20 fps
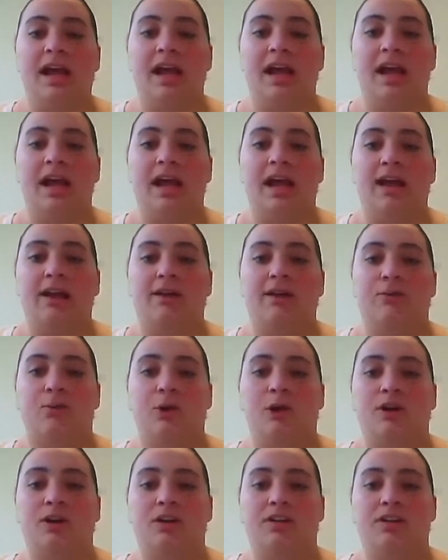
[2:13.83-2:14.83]
and
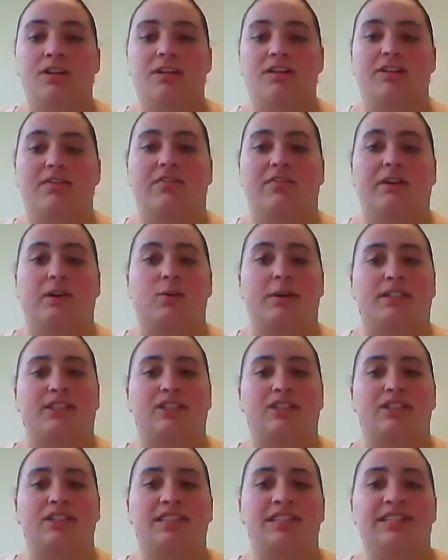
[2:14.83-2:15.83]
word the different
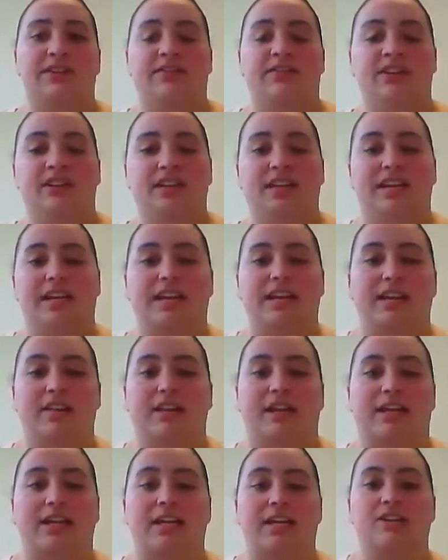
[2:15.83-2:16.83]
questions differently,
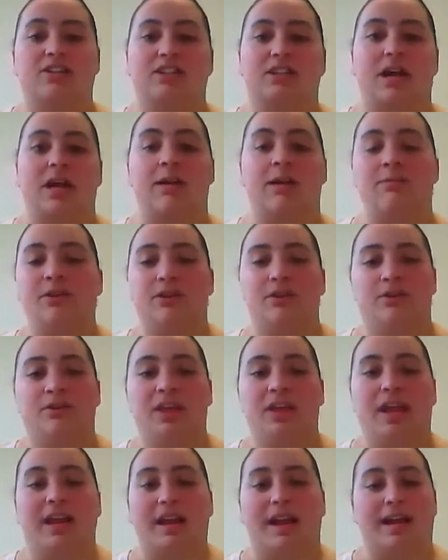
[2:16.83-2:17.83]
like each time
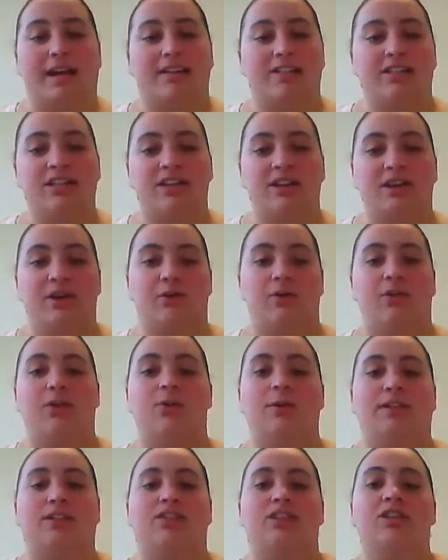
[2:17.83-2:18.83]
they ask you the
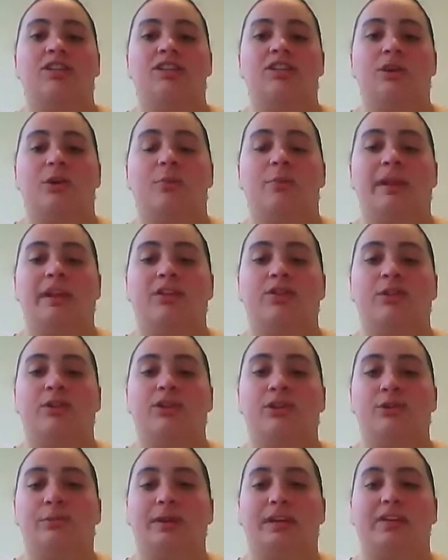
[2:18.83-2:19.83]
question. So make sure
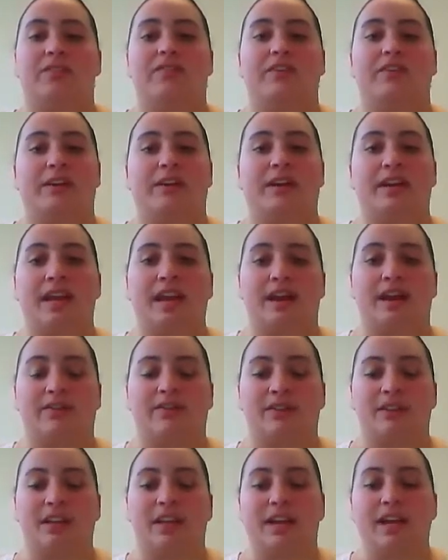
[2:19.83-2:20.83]
you read very
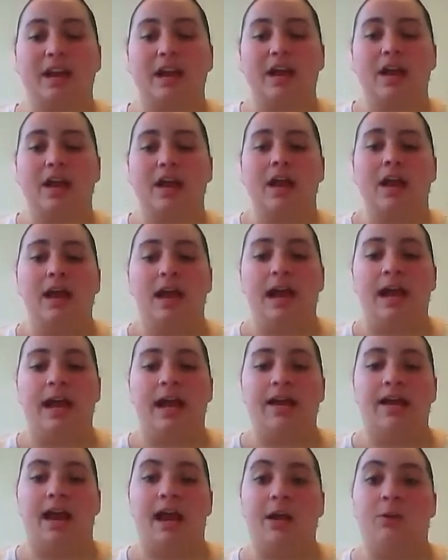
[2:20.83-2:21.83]
carefully.
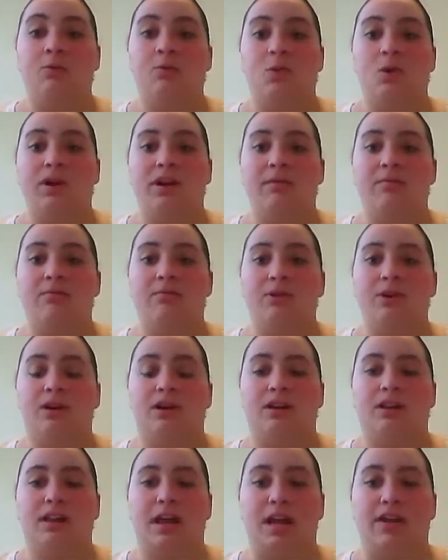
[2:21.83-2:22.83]
And I wouldn't put
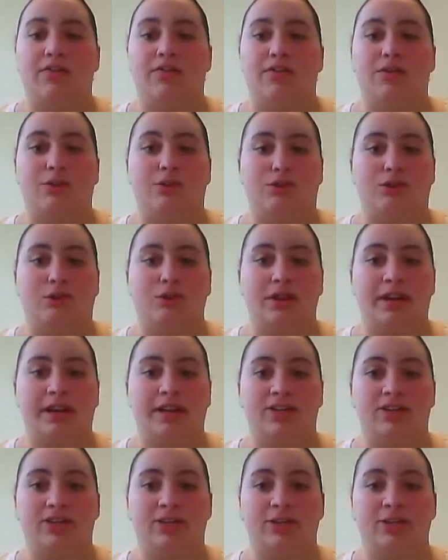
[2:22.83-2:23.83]
a lot of neutral
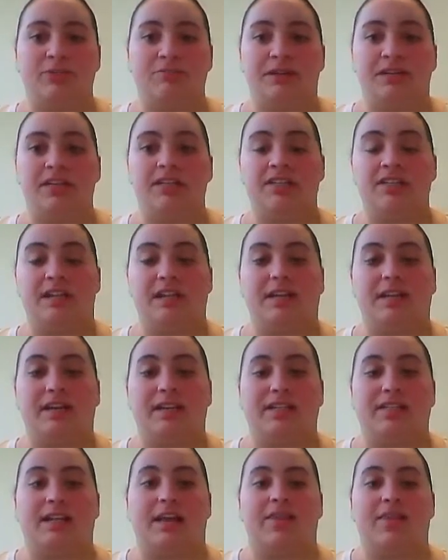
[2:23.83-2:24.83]
answers, because like I
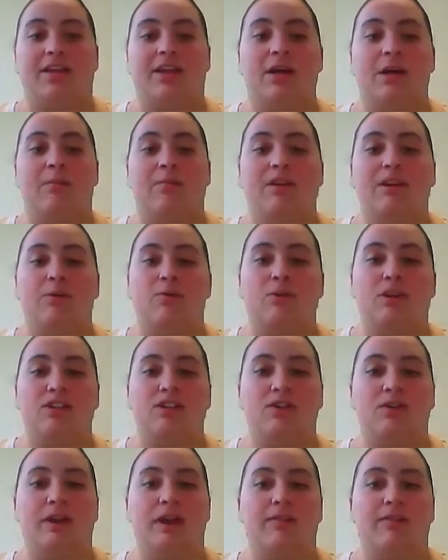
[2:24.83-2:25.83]
said, the company
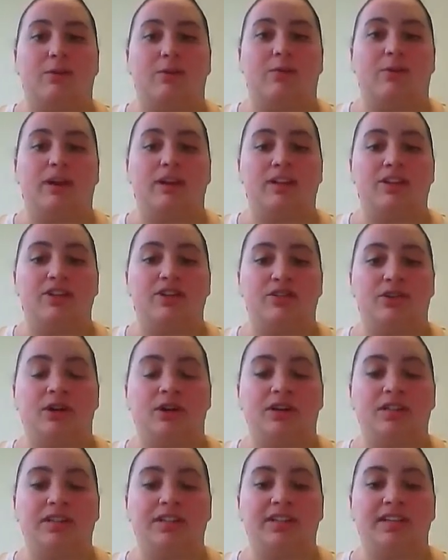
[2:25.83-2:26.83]
wants you to have a really
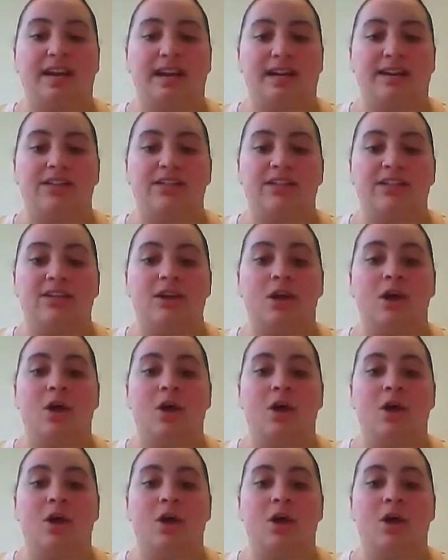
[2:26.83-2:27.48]
strong stance